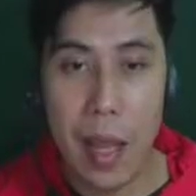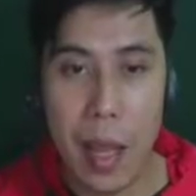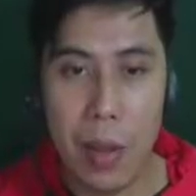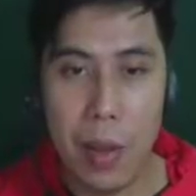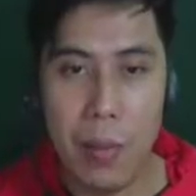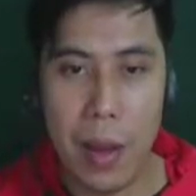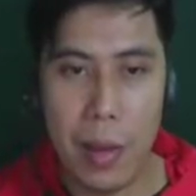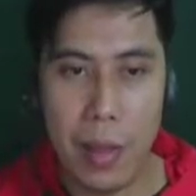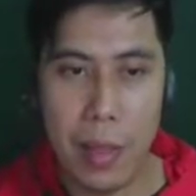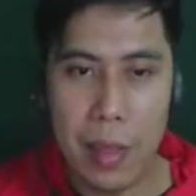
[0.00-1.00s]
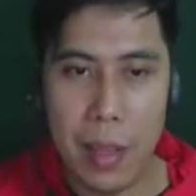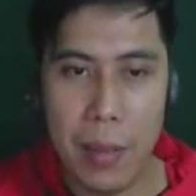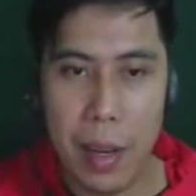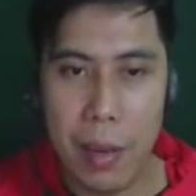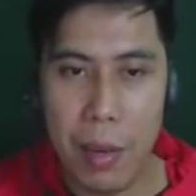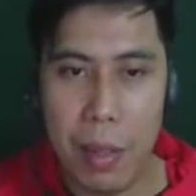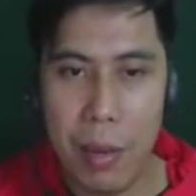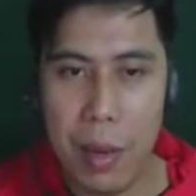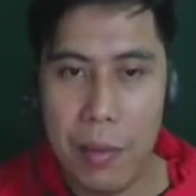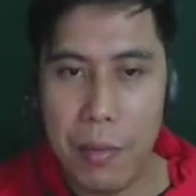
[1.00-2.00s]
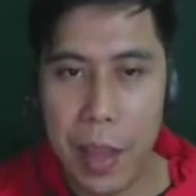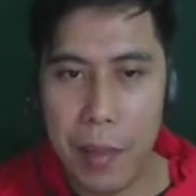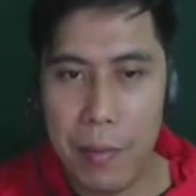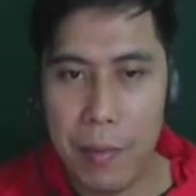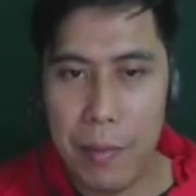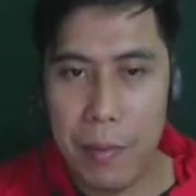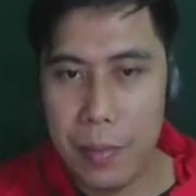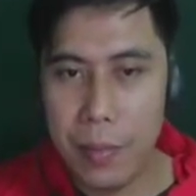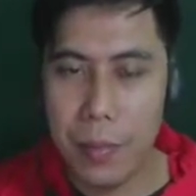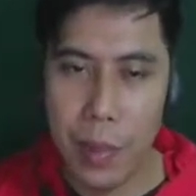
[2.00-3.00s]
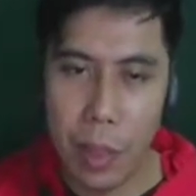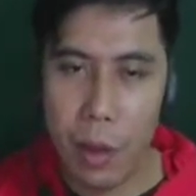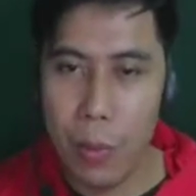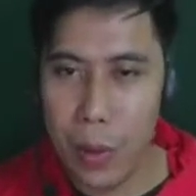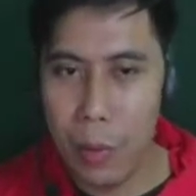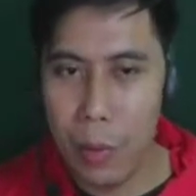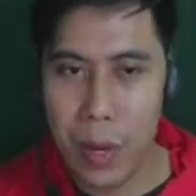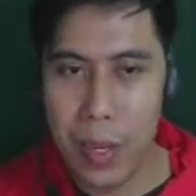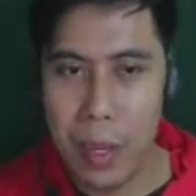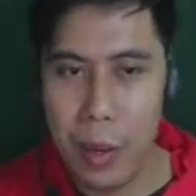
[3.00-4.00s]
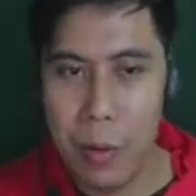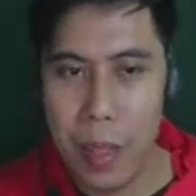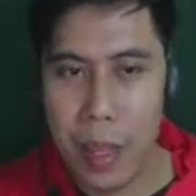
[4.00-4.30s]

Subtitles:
How about 735? Though we already know